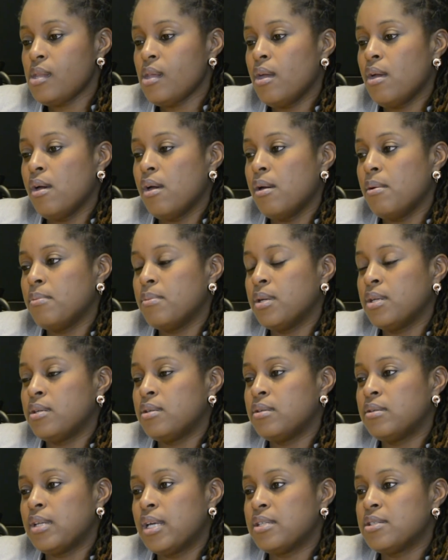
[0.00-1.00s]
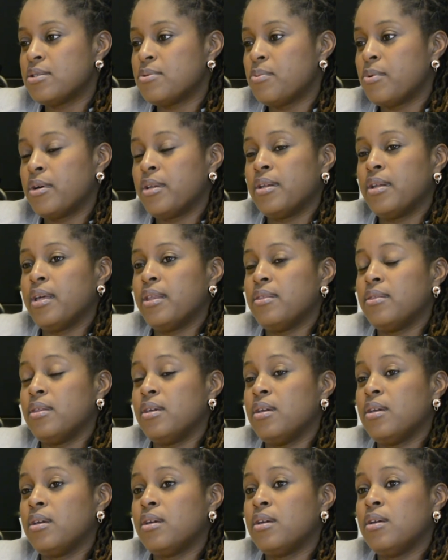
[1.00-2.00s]
and that's what I
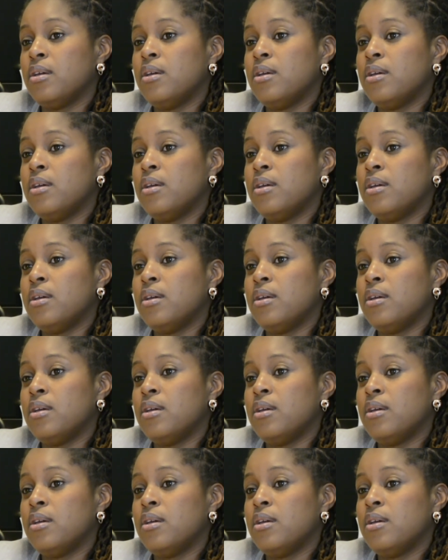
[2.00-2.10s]
think